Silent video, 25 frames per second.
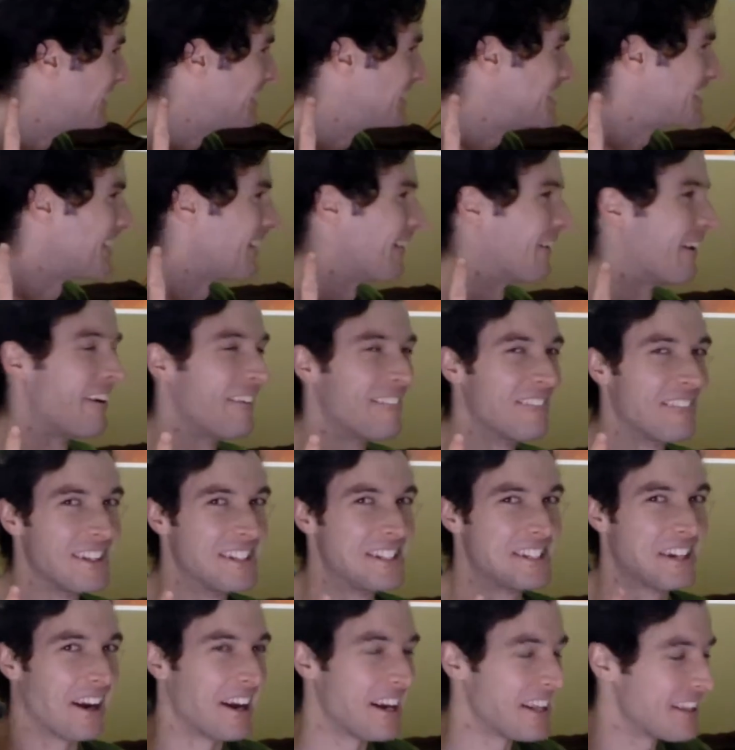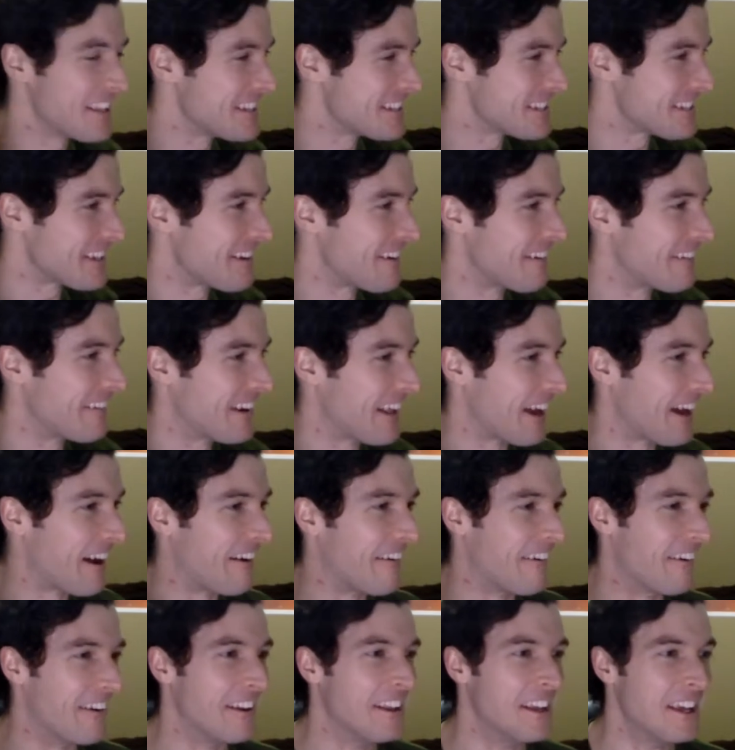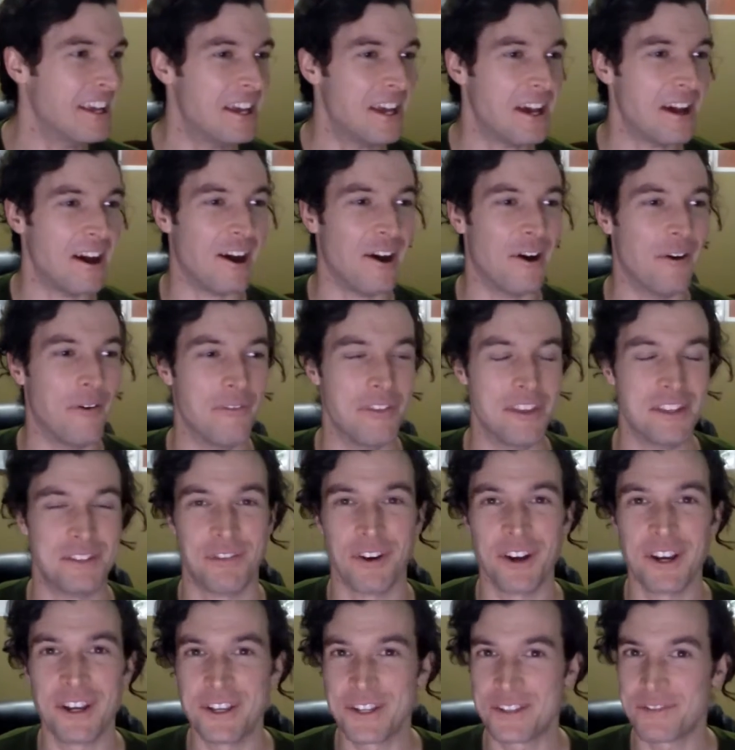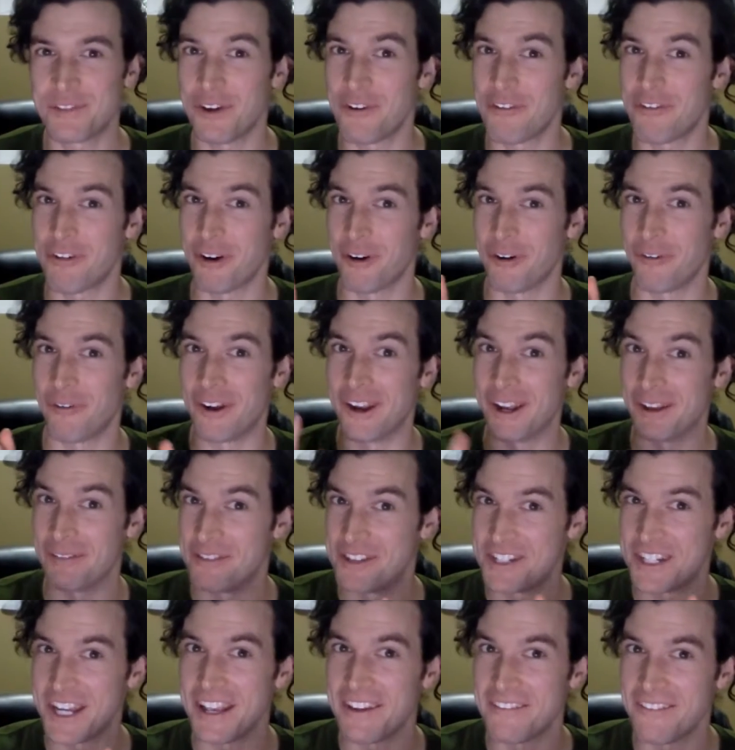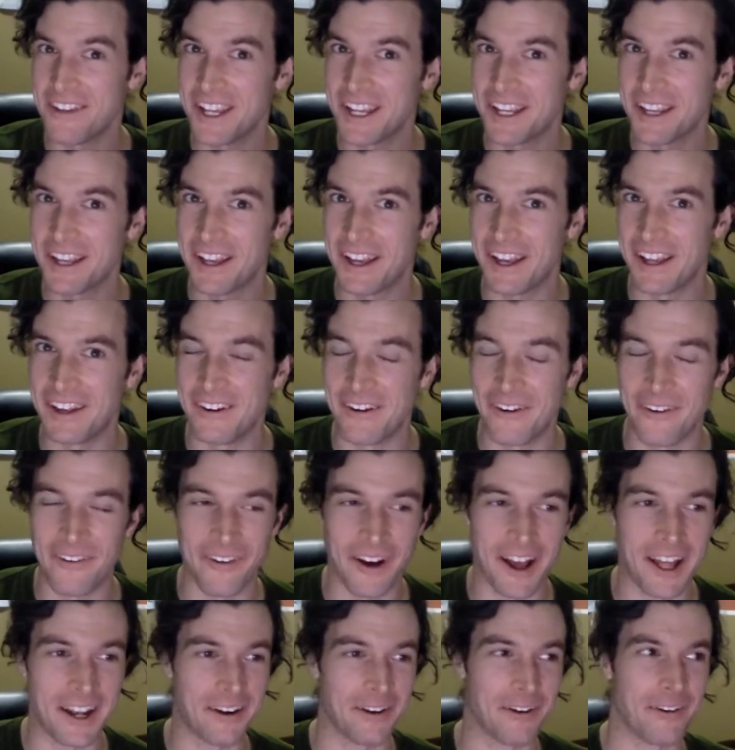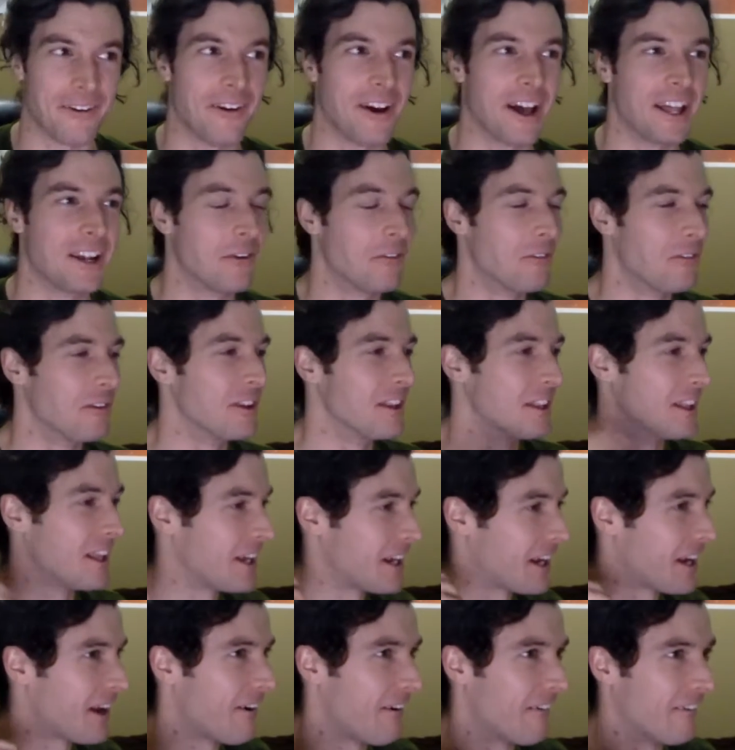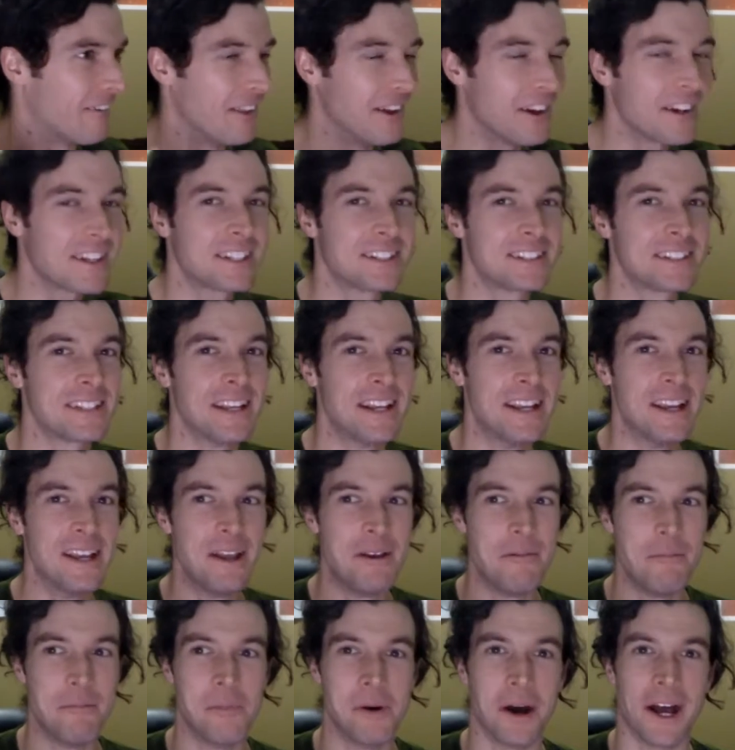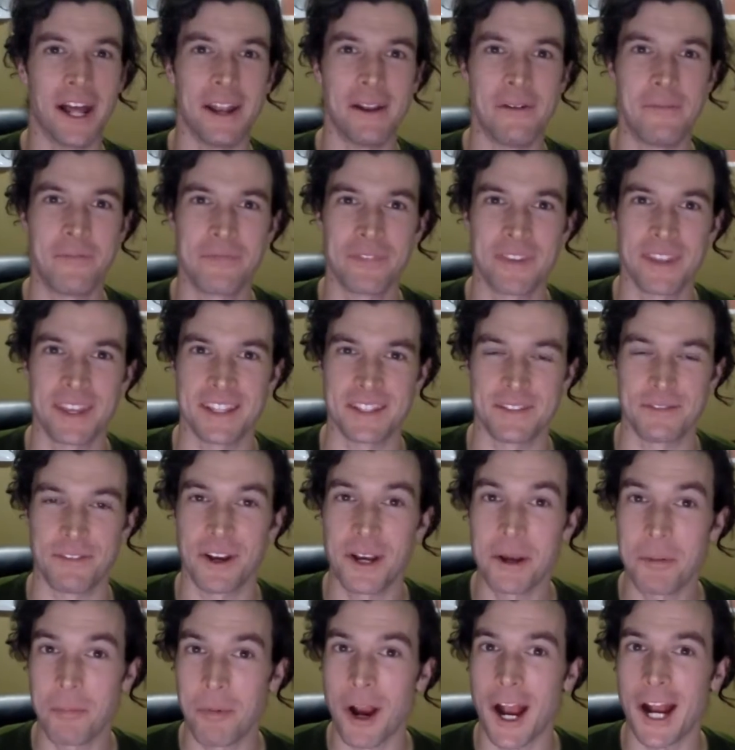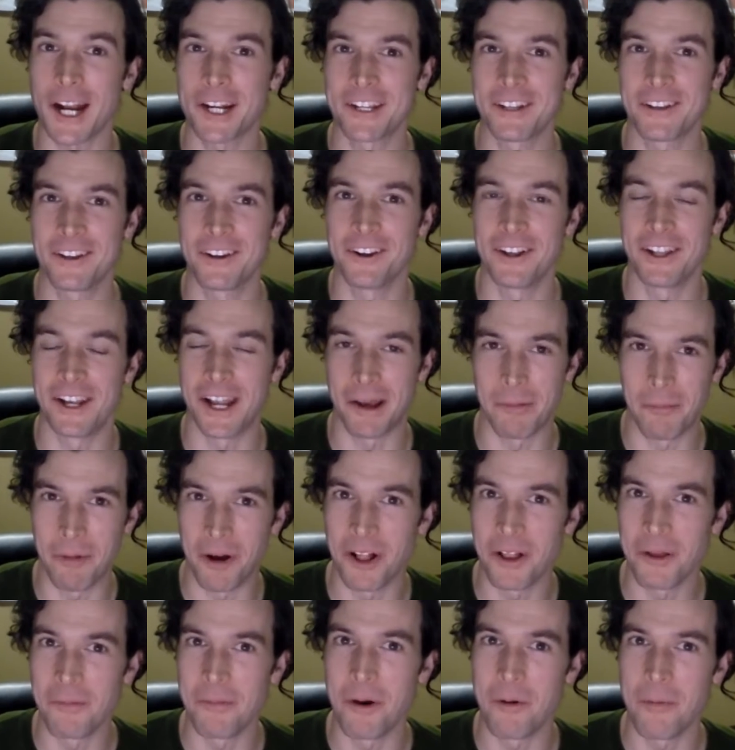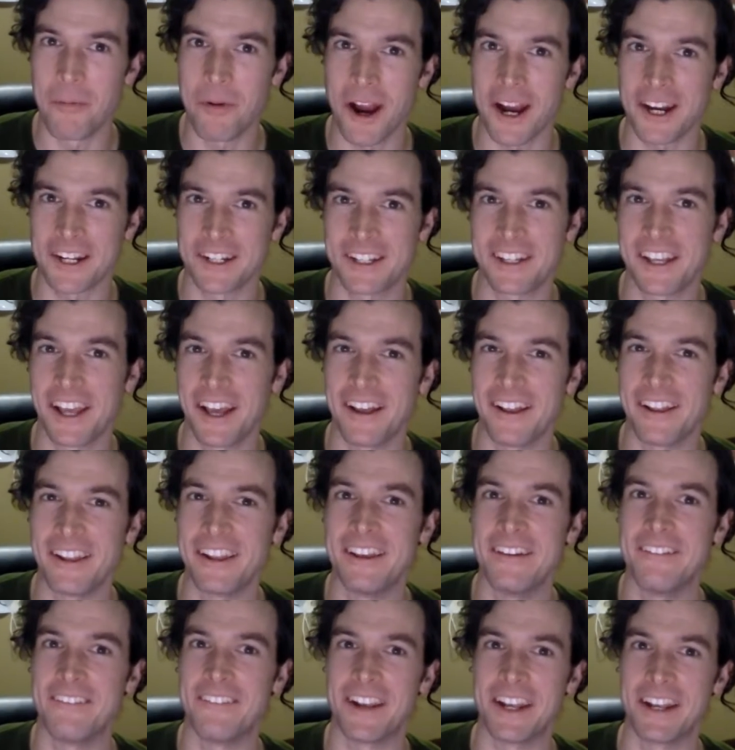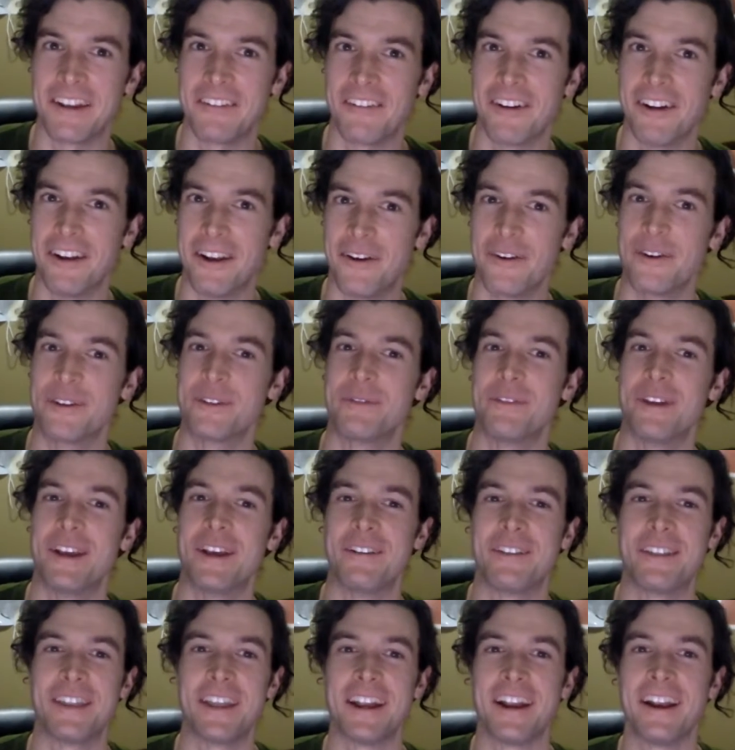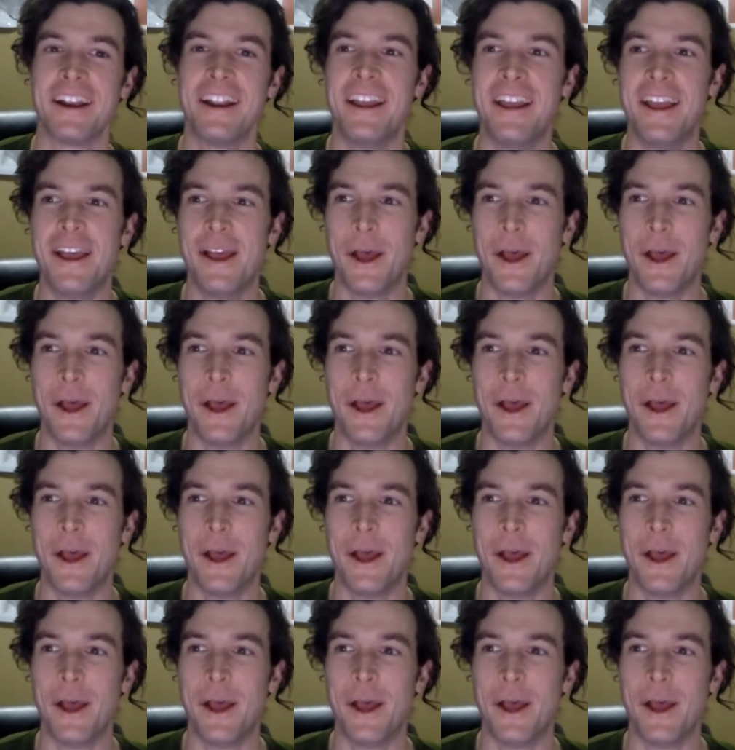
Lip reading: So I've been trying this out now, and it's very useful for when I'm shaving. I don't really like how it looks, but it's very practical, and I'm all about practicality, if anyone knows me out there.